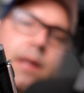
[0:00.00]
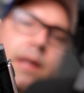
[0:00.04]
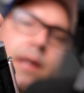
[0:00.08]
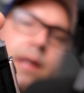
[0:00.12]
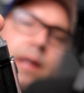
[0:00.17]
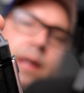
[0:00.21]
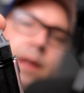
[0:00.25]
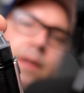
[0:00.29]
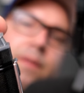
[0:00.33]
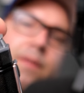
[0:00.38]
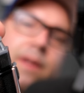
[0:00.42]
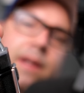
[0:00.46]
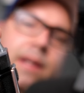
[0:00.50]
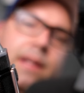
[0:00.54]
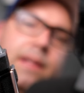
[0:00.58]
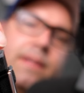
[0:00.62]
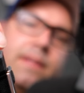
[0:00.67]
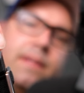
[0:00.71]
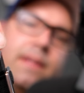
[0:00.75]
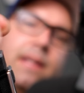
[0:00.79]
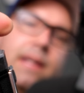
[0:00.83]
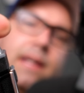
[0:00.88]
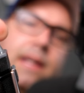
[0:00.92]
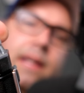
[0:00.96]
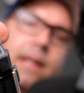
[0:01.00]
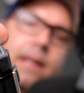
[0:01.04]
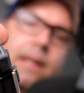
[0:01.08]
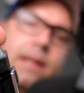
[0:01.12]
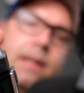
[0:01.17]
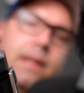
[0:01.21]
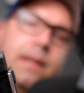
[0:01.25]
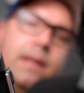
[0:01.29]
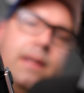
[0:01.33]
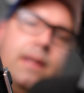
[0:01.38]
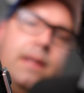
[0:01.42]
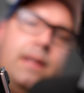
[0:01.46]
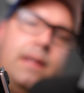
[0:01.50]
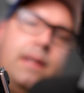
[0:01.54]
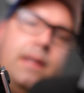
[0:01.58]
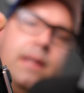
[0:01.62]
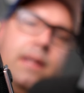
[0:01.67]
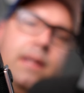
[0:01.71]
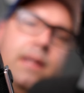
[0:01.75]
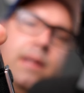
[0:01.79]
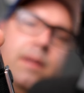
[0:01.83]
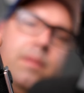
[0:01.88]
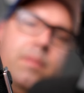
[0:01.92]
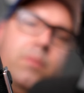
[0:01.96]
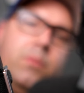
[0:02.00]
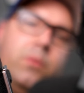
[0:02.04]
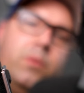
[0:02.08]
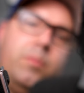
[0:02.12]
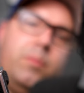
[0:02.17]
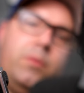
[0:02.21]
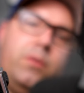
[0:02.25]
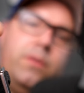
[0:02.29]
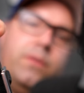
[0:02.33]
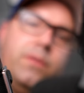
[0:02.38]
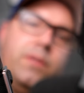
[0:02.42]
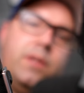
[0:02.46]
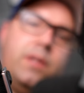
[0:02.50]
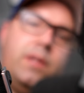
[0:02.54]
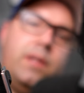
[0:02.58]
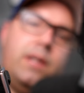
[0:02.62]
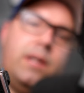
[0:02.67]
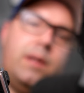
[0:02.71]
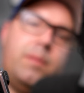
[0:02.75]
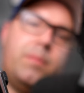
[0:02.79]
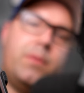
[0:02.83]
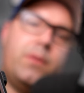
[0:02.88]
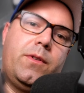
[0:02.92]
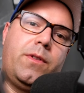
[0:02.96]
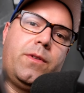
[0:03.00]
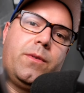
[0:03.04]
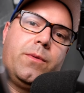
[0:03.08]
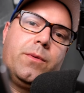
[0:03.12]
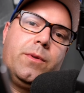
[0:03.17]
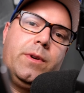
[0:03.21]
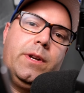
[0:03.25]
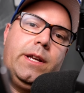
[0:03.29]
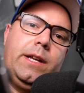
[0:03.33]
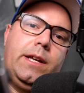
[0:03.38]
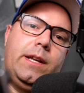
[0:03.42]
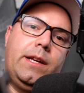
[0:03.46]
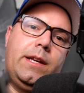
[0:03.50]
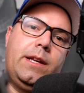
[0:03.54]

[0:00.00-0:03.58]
advance that, it will move to the number 3.